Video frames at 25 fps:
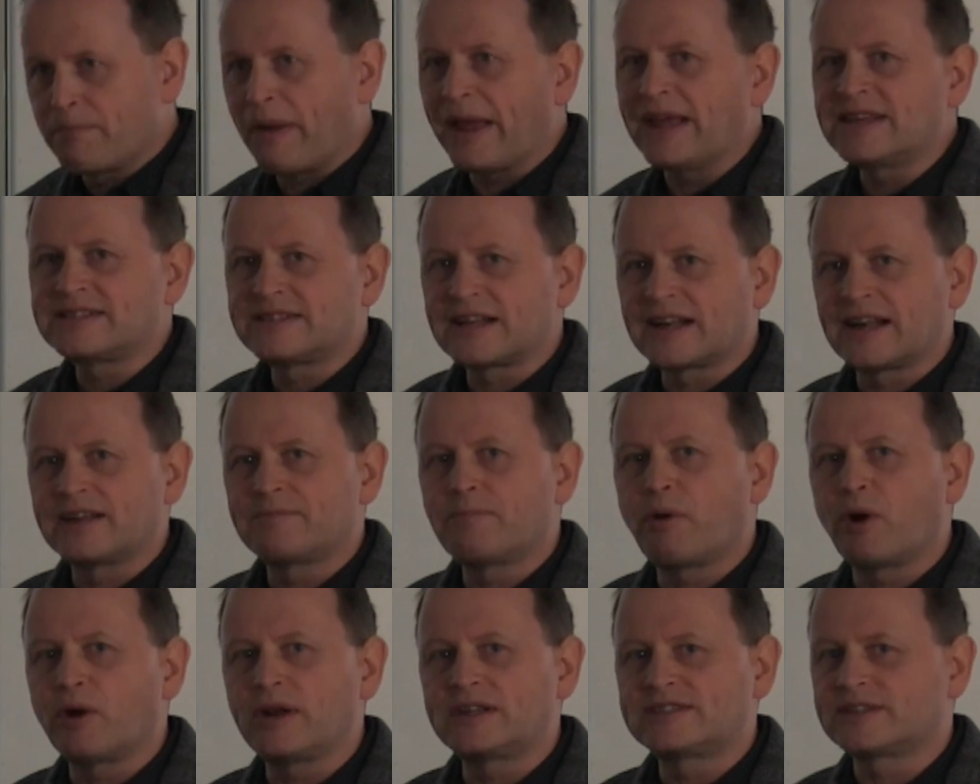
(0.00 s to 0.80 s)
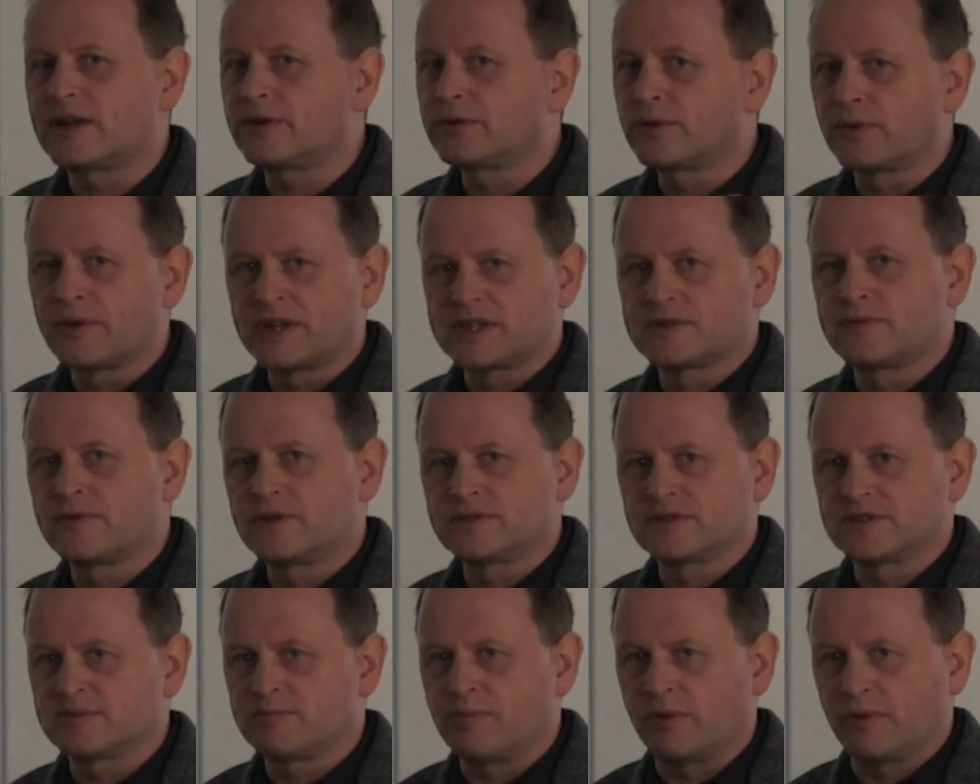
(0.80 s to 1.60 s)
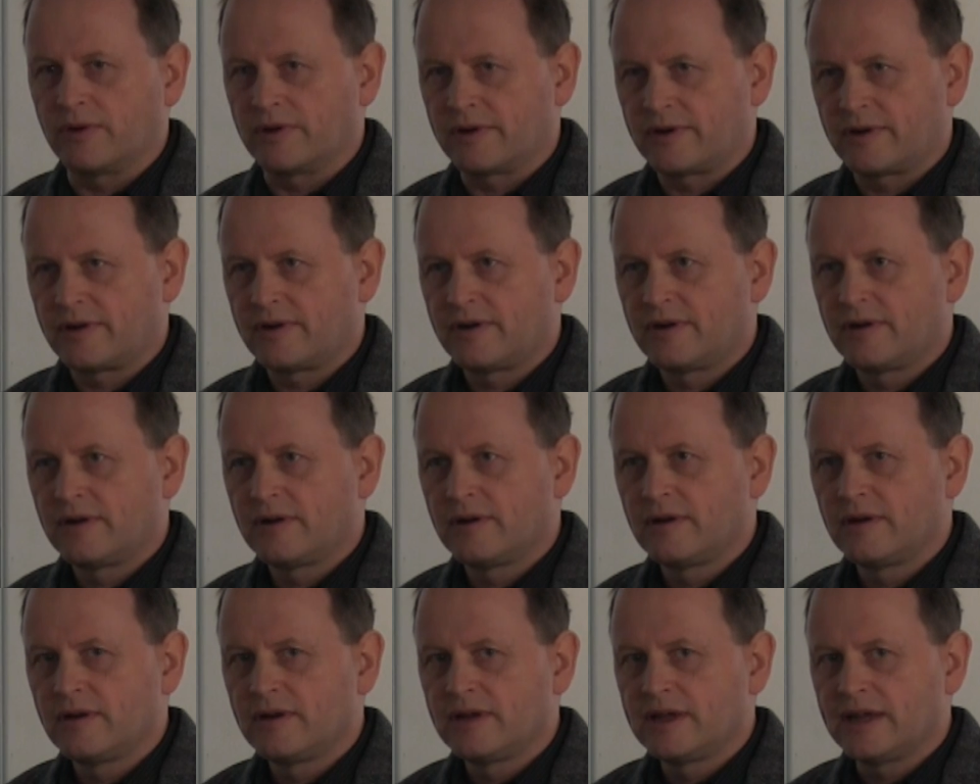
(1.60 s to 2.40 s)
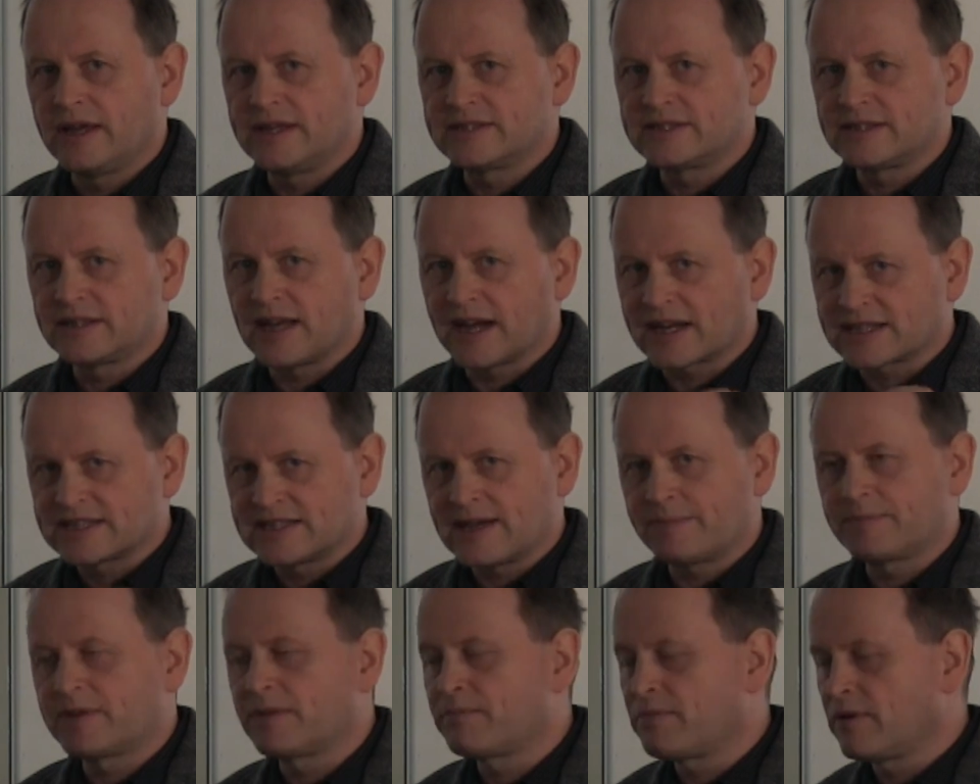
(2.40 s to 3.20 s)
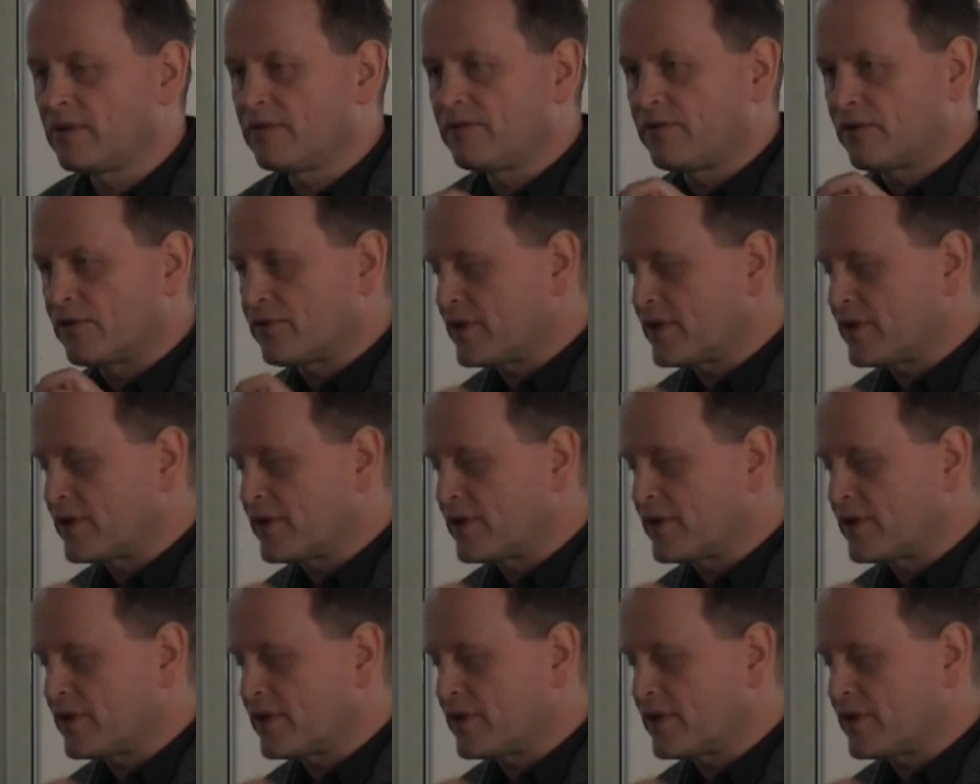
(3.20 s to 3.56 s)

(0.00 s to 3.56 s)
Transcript: it basically boils down to rich versus poor. Is it acceptable